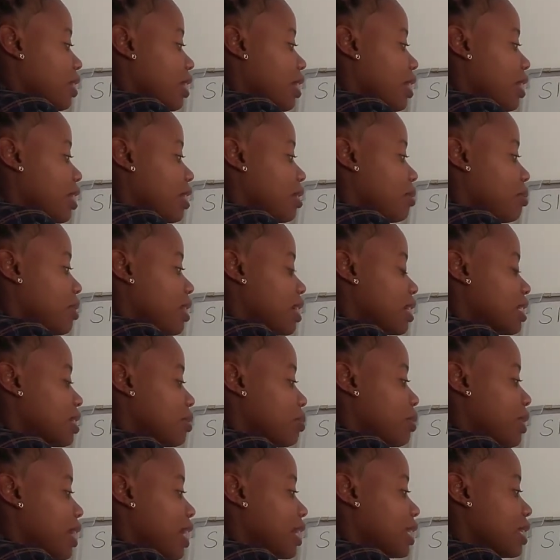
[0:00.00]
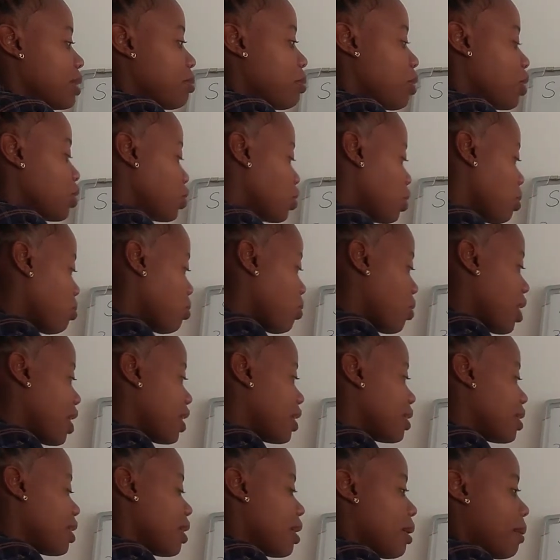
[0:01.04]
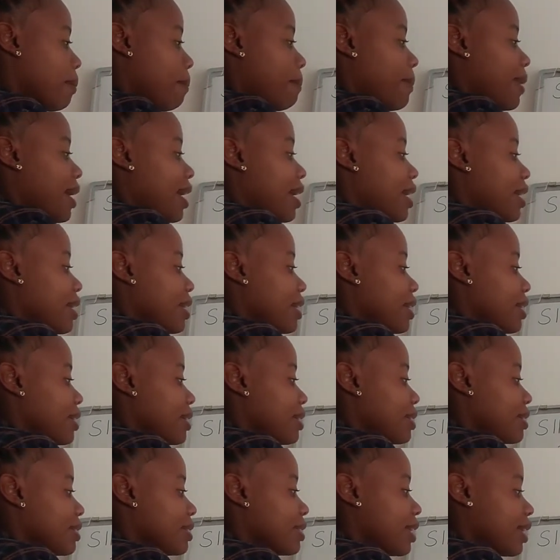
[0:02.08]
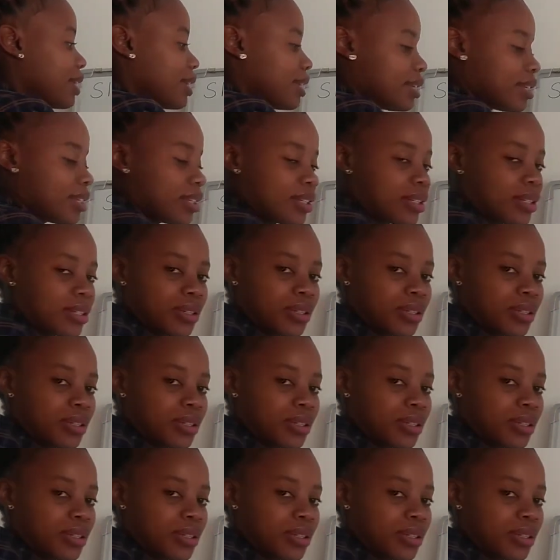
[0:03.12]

and multiply the bottom one by 3,